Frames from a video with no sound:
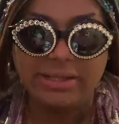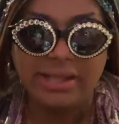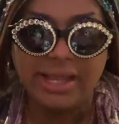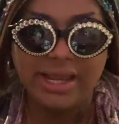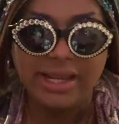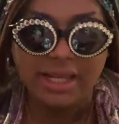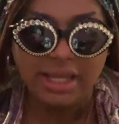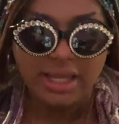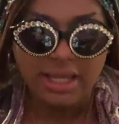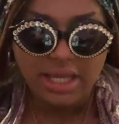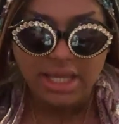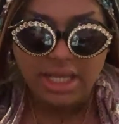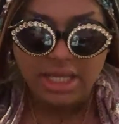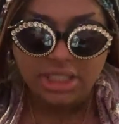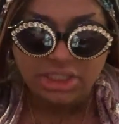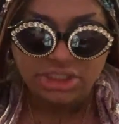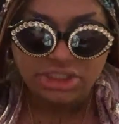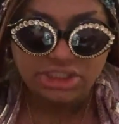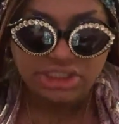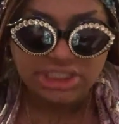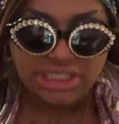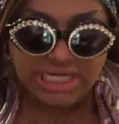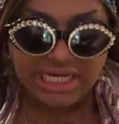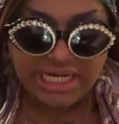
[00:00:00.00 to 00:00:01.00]
Like,
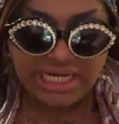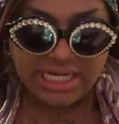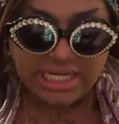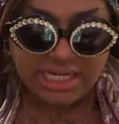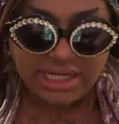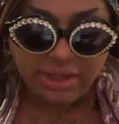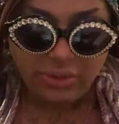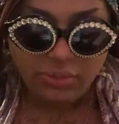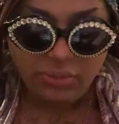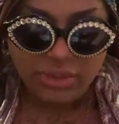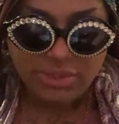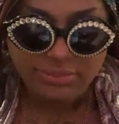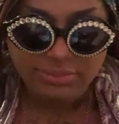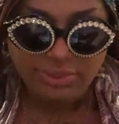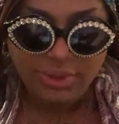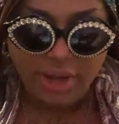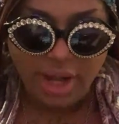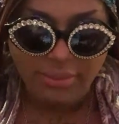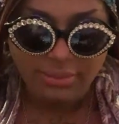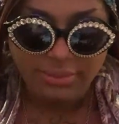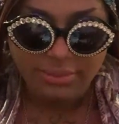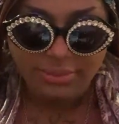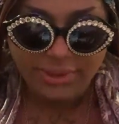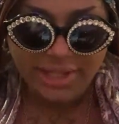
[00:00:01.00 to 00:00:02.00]
she would
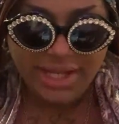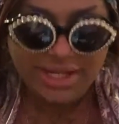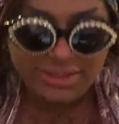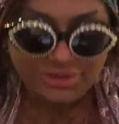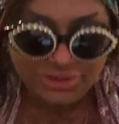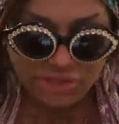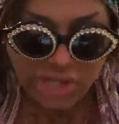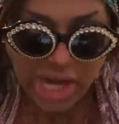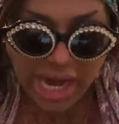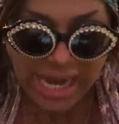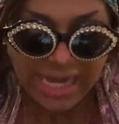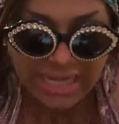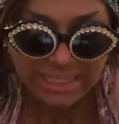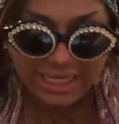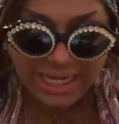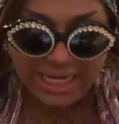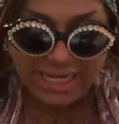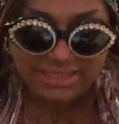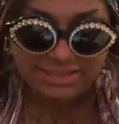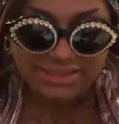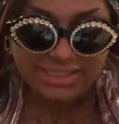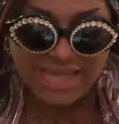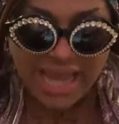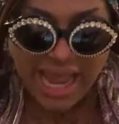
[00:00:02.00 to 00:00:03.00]
probably try and
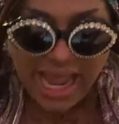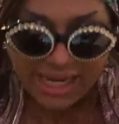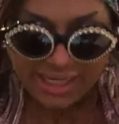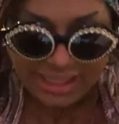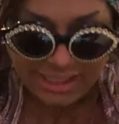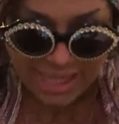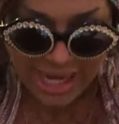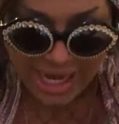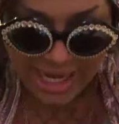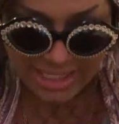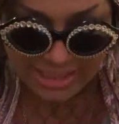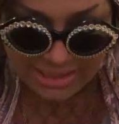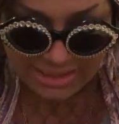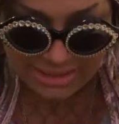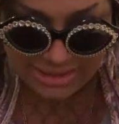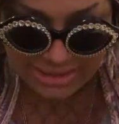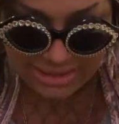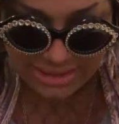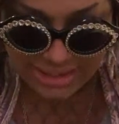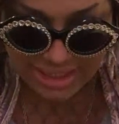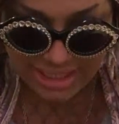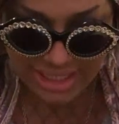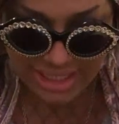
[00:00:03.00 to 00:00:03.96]
antagonize